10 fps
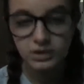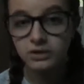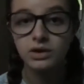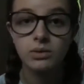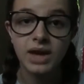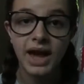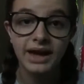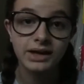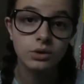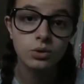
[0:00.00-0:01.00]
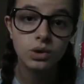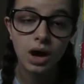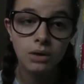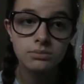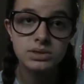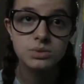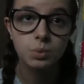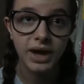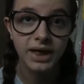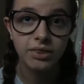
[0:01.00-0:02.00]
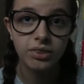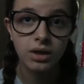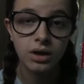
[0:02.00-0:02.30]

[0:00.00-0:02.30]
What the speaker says: So yeah, it all comes with